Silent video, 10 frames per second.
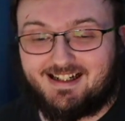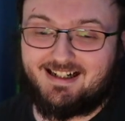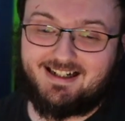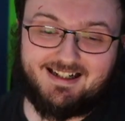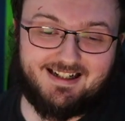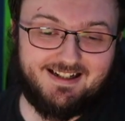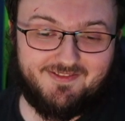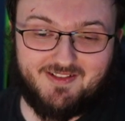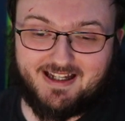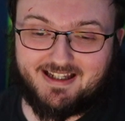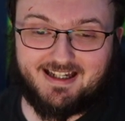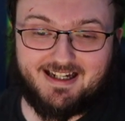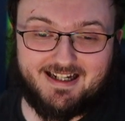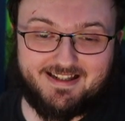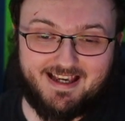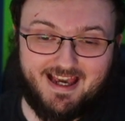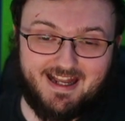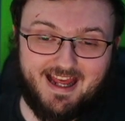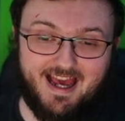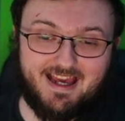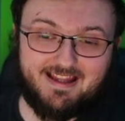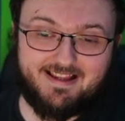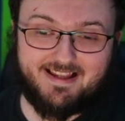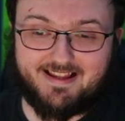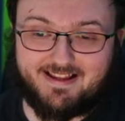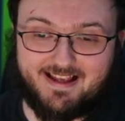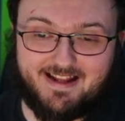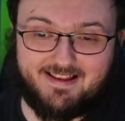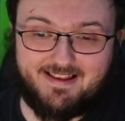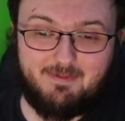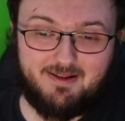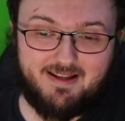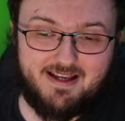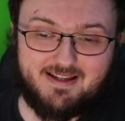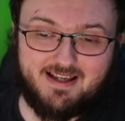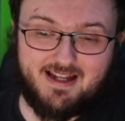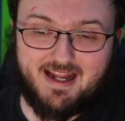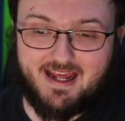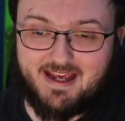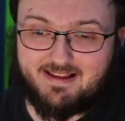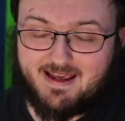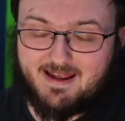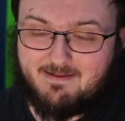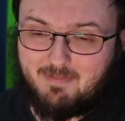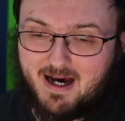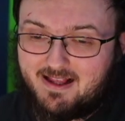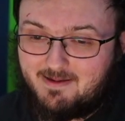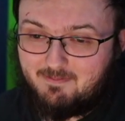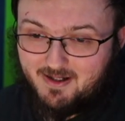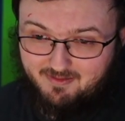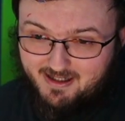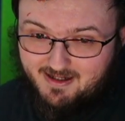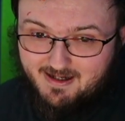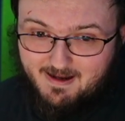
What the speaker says: Oh my gosh. And hey, this isn't saying a simulation is an impossibility.